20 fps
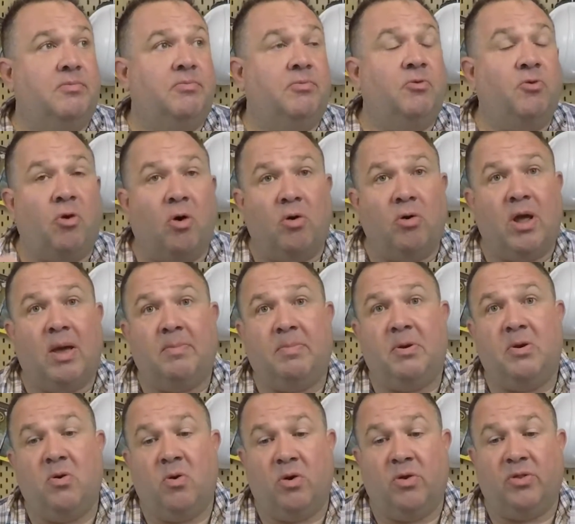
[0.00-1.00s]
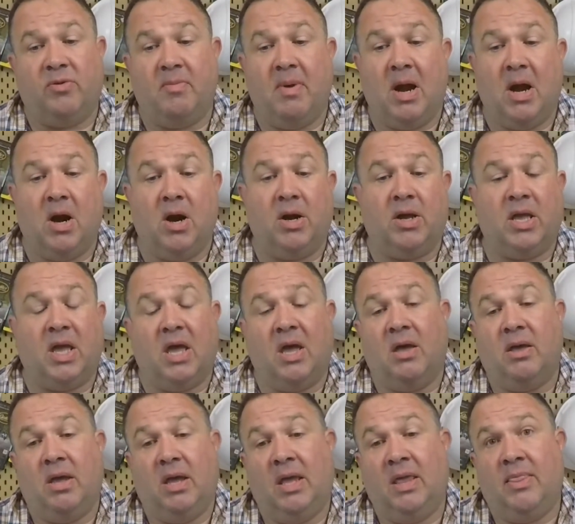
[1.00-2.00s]
grown up in North
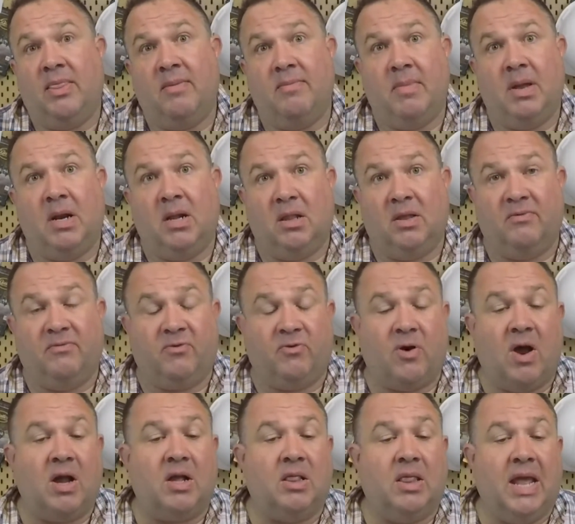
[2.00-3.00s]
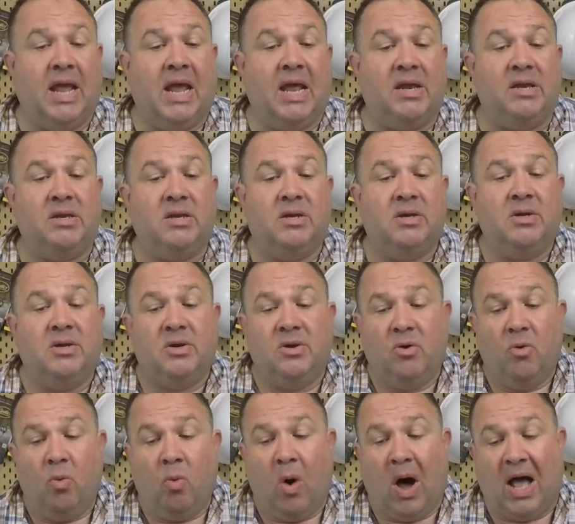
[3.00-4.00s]
America in the middle of truckland,
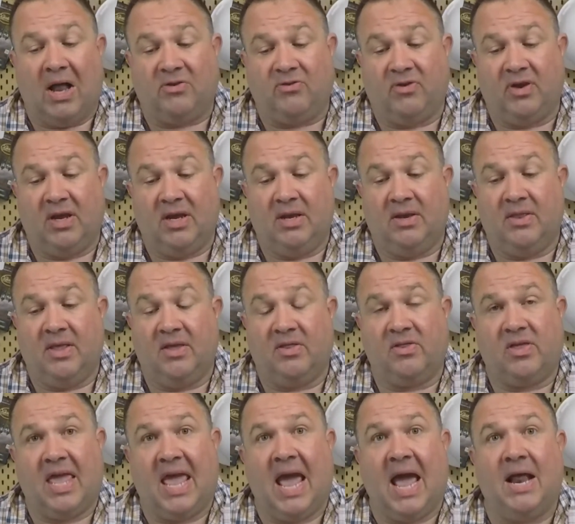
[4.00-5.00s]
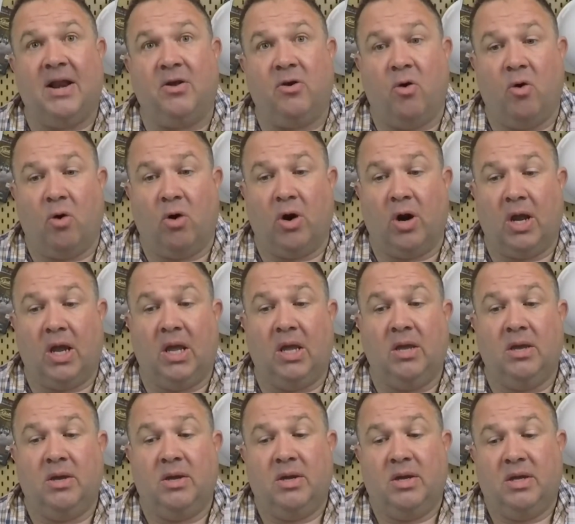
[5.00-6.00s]
watching this category
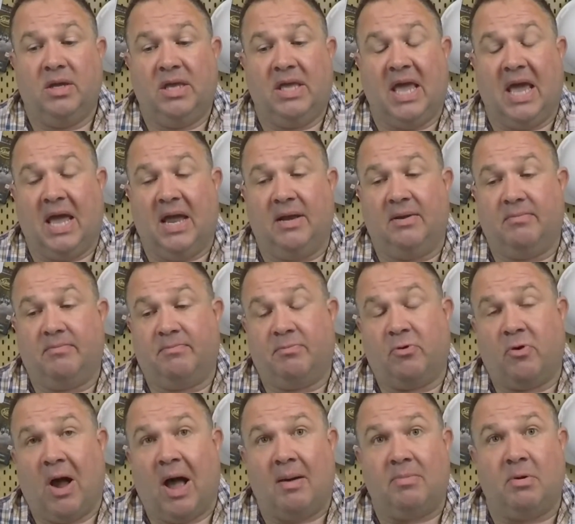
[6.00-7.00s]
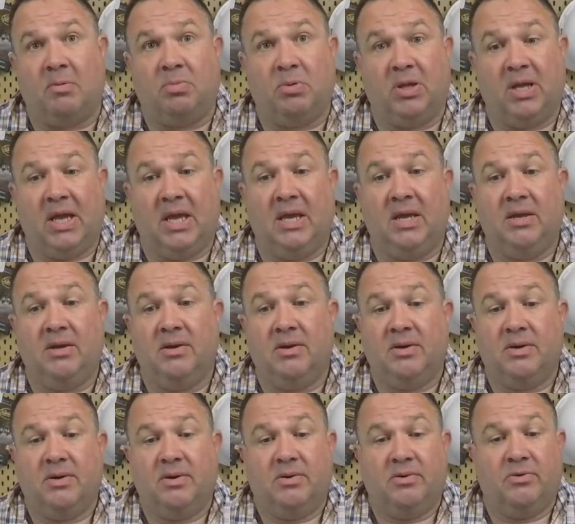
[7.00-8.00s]
get probably
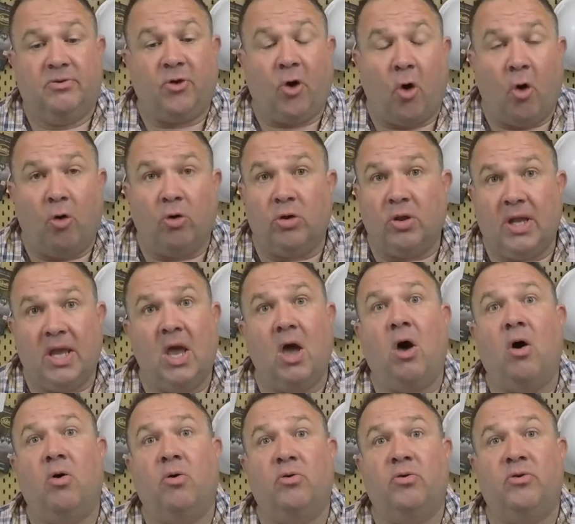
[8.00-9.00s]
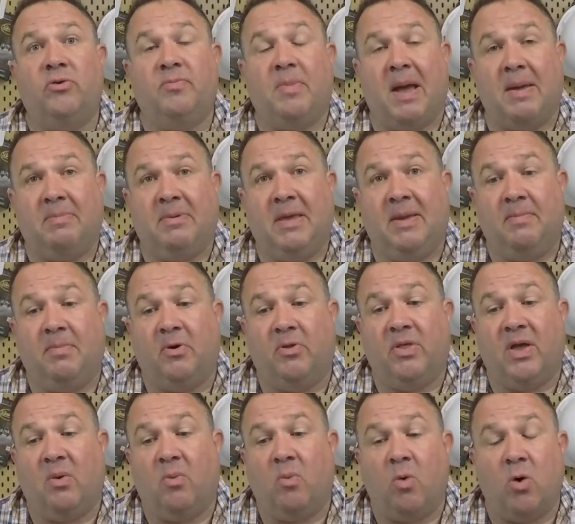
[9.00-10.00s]
totally owned by people
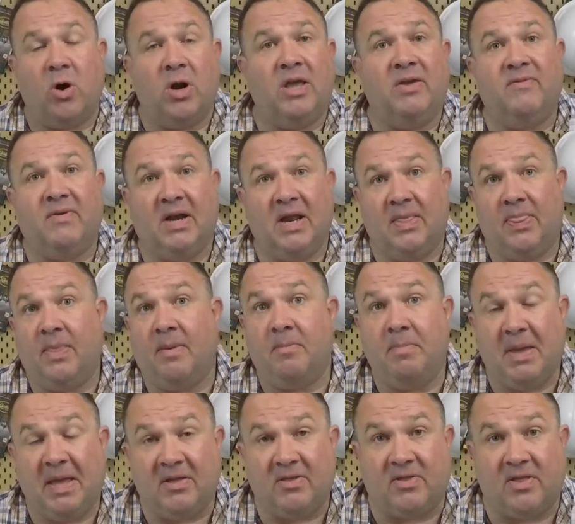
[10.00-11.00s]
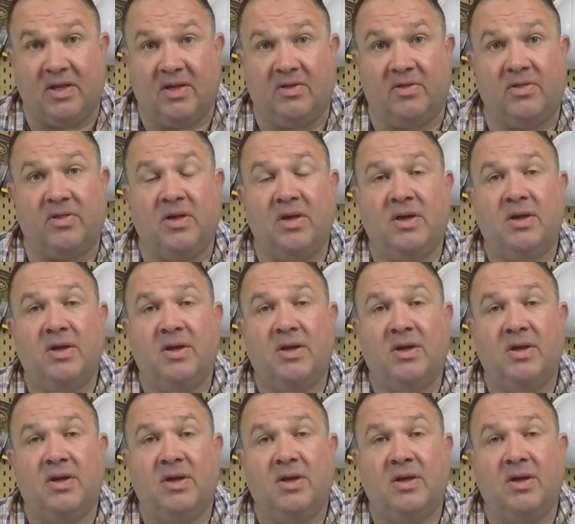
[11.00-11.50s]
that weren't even in the business